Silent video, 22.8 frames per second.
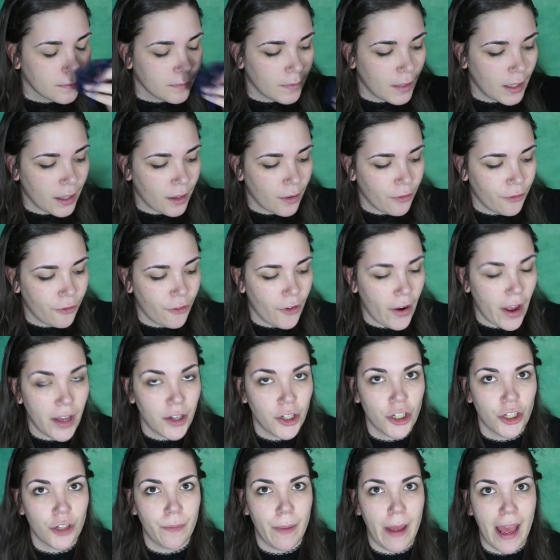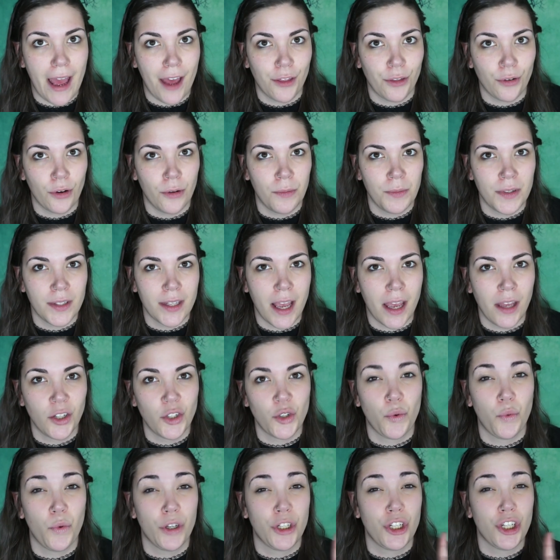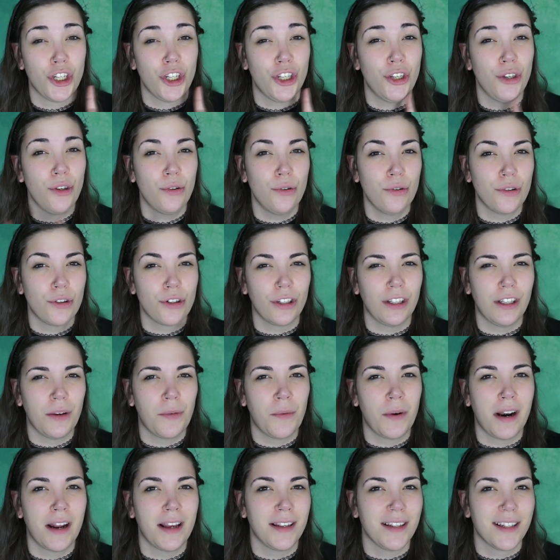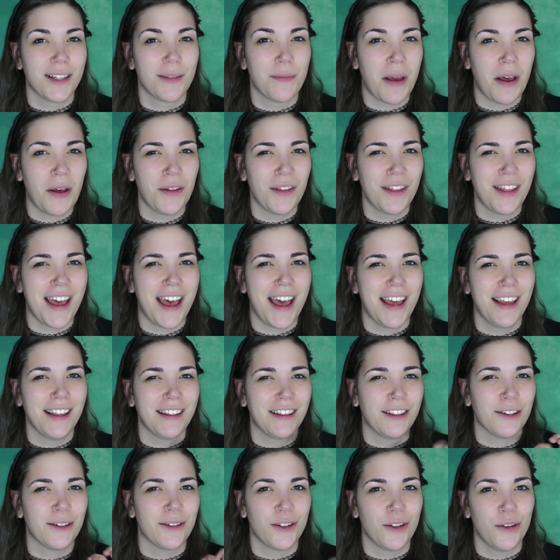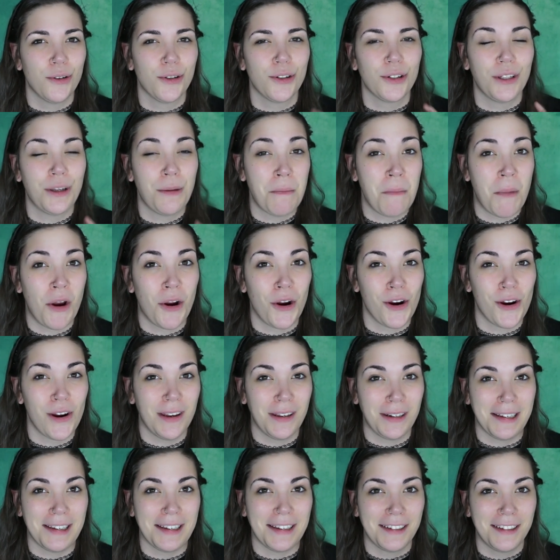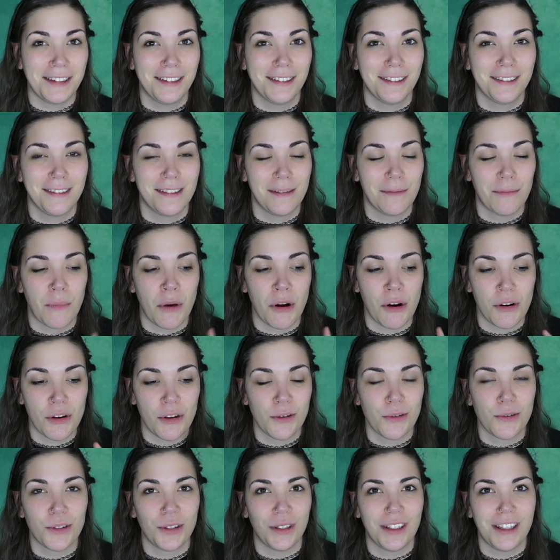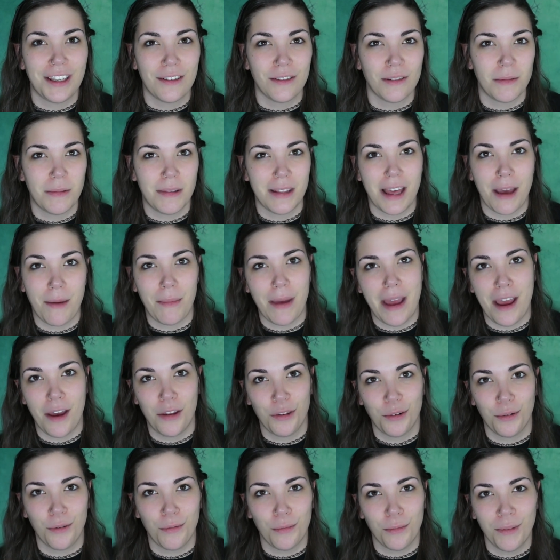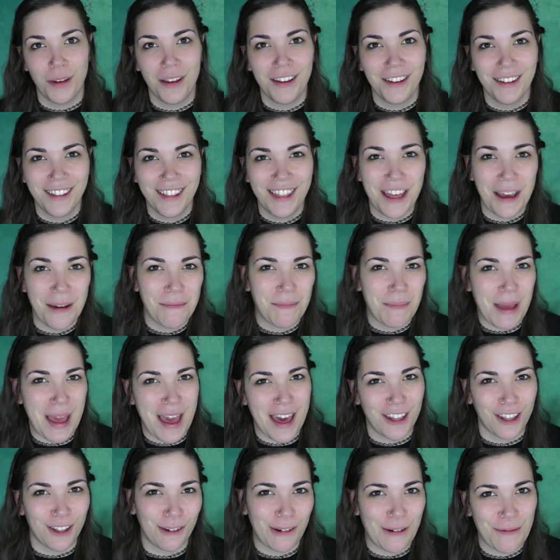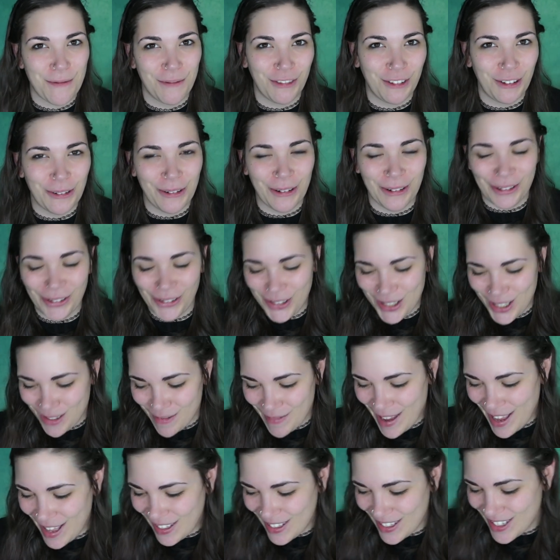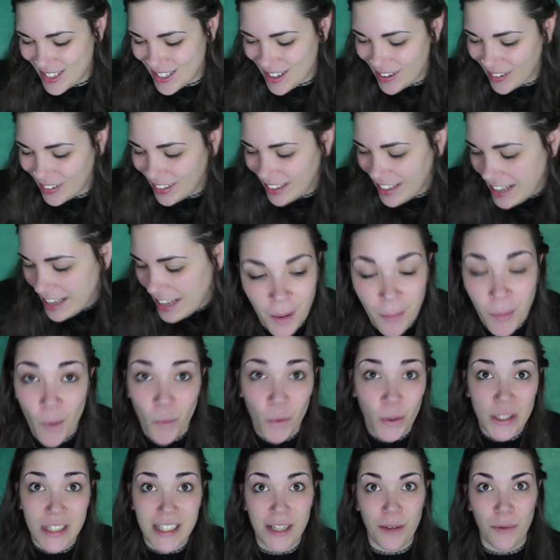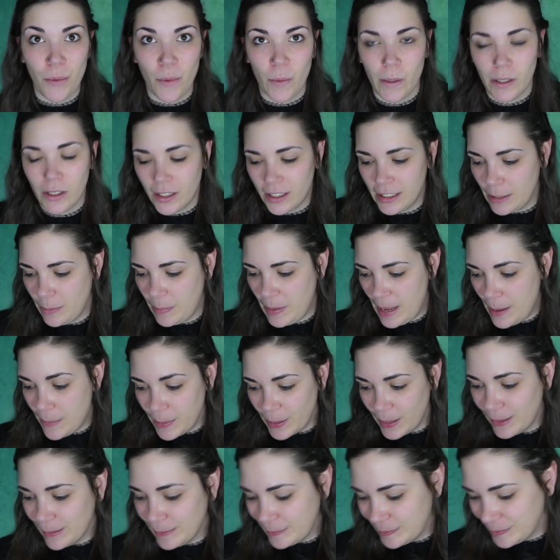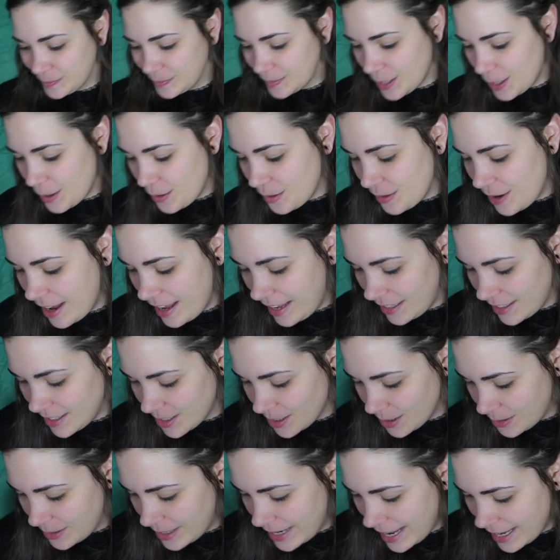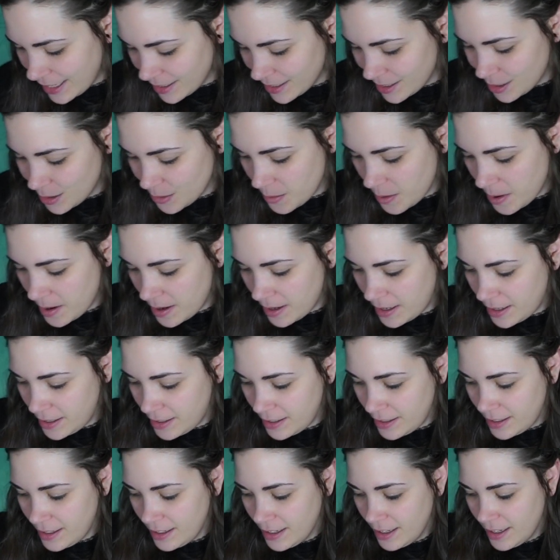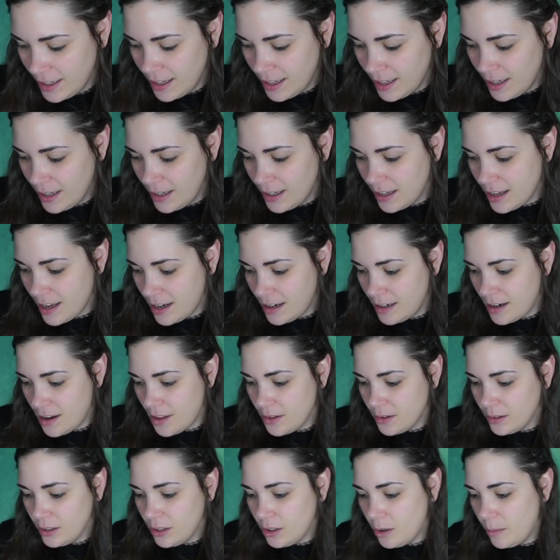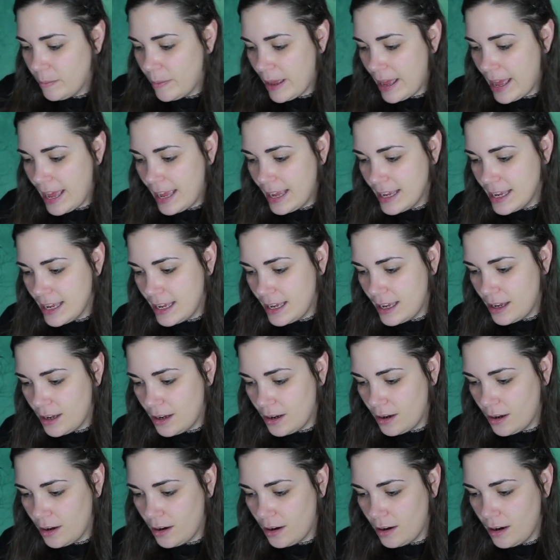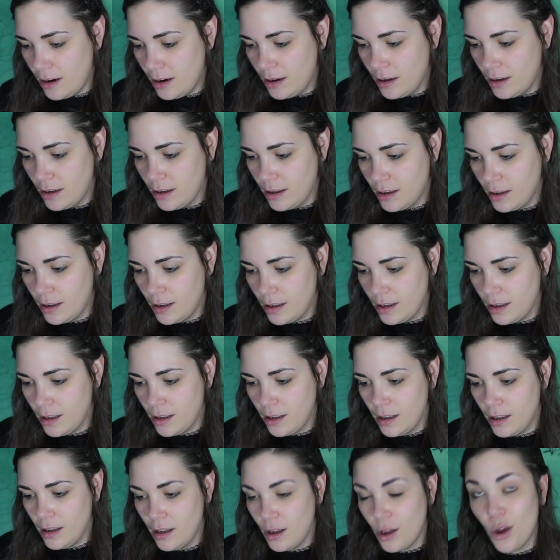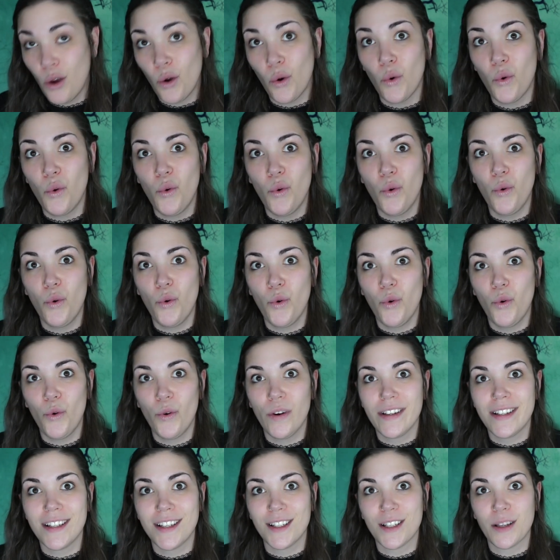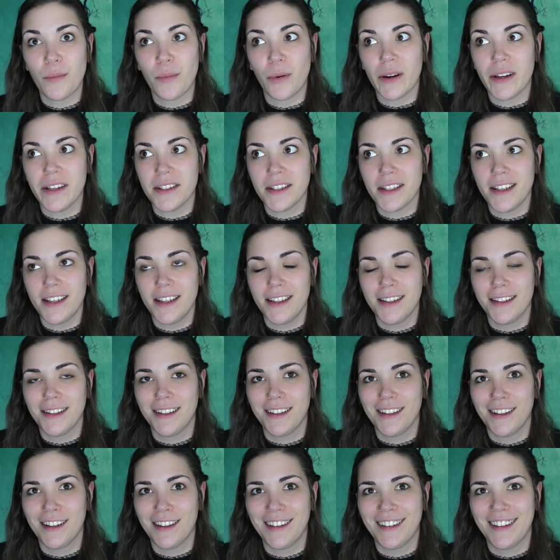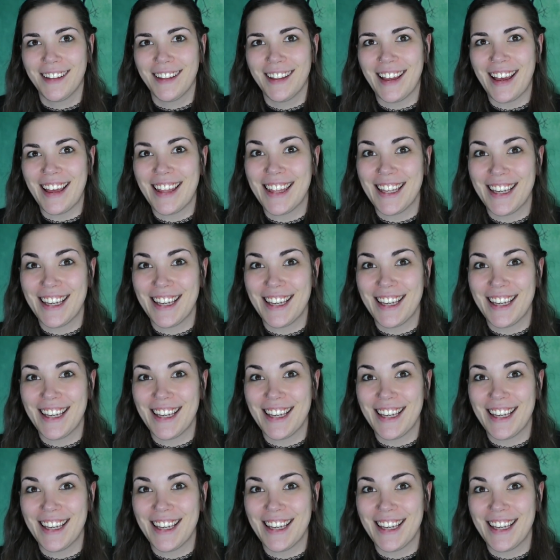like a fresh bathroom scent, which usually when I smell that, there's usually myrrh in it. Myrrh usually gives me that bathroom that bathroom floral smell. So, but we'll see when we look at the paper. All right, so next one, got another little baggie here. Ooh, is this a bracelet? I